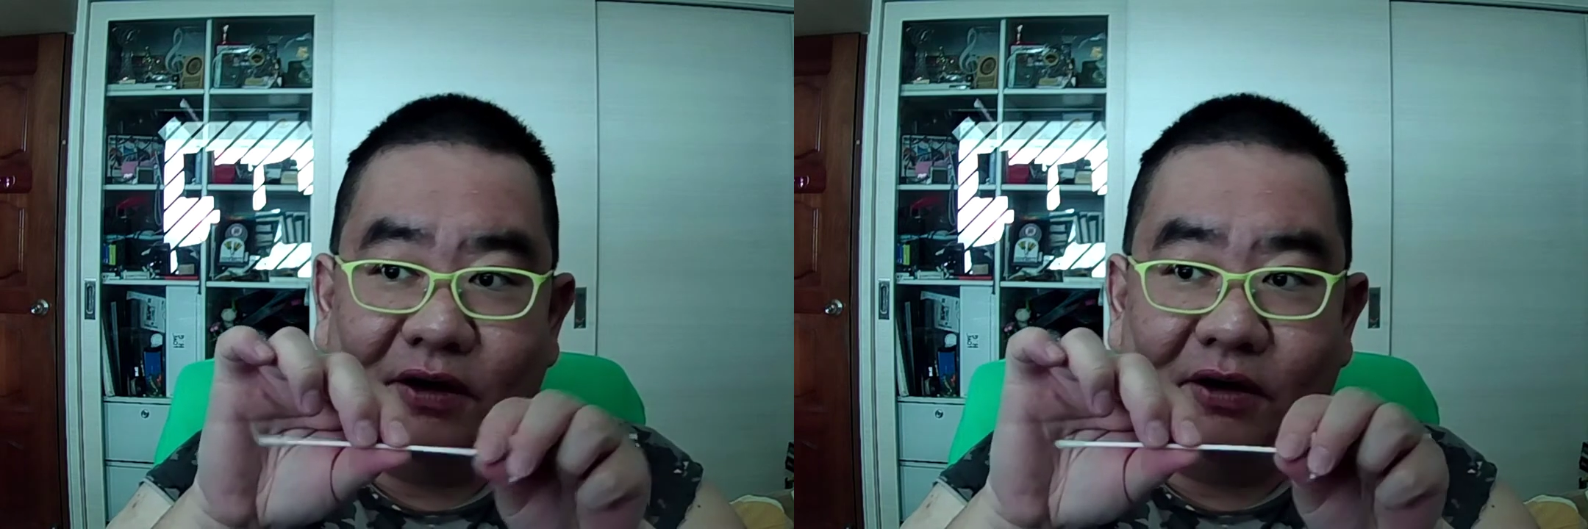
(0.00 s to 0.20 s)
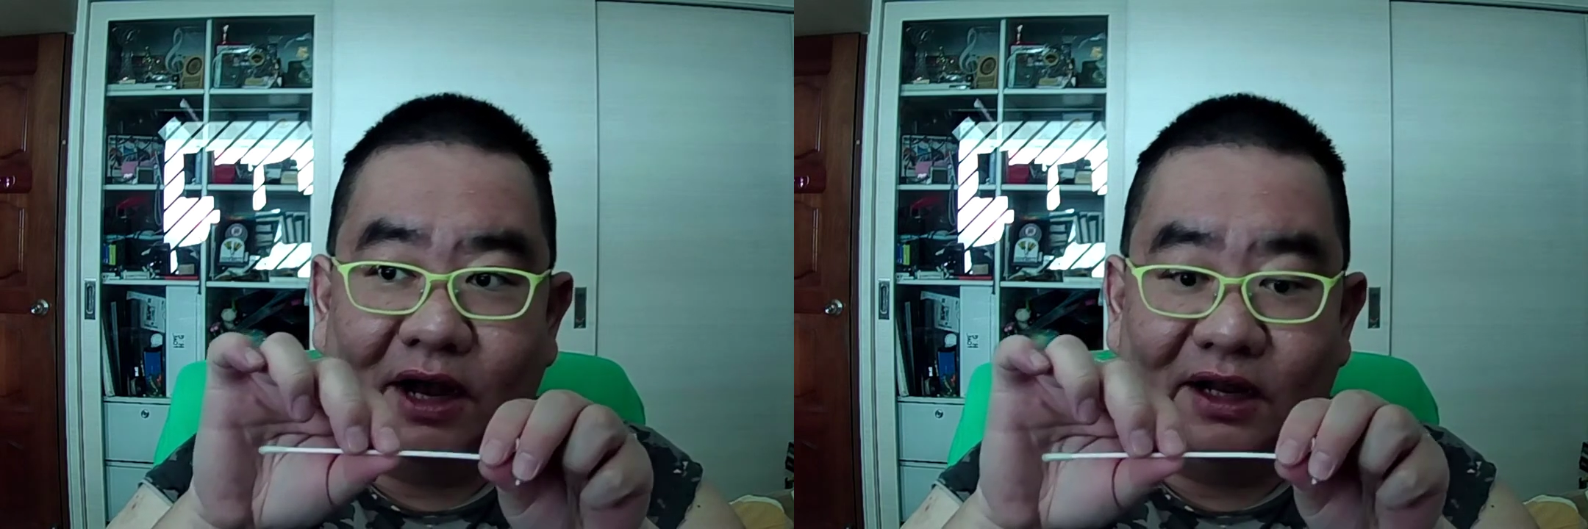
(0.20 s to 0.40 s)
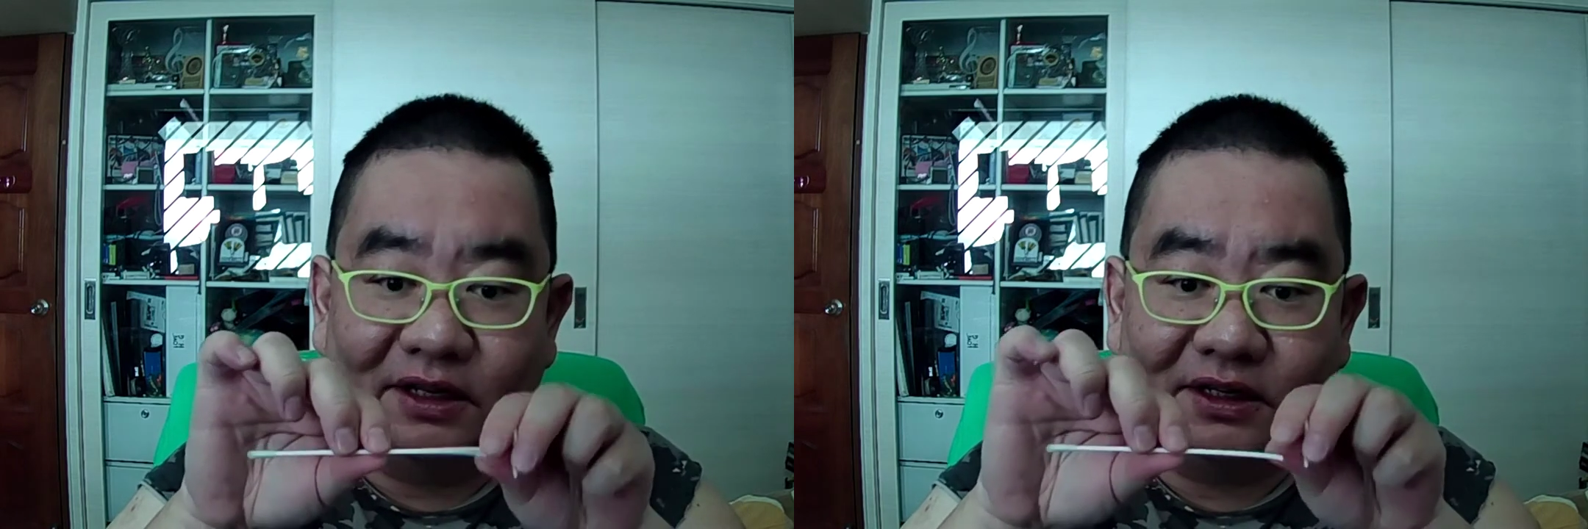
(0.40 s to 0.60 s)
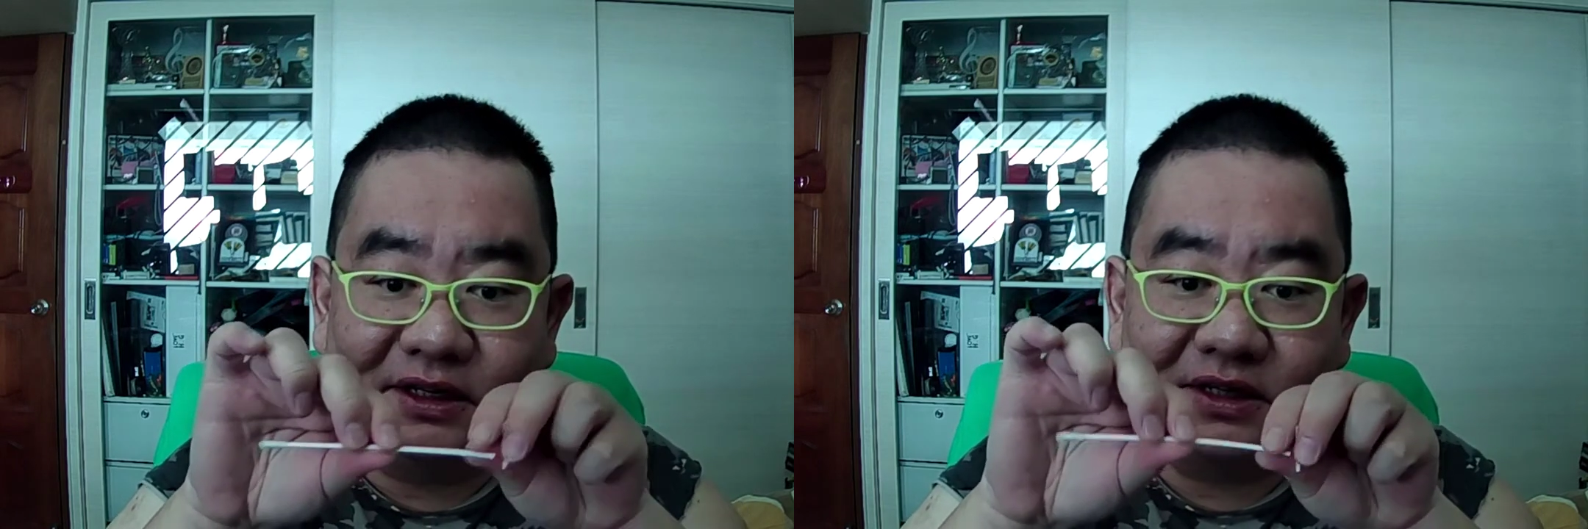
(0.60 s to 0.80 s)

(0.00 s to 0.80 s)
hard it is.